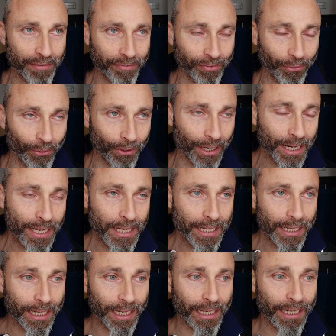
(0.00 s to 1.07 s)
before,
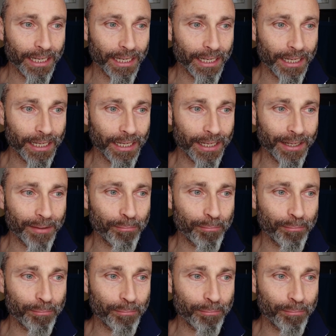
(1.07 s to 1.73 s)
uh,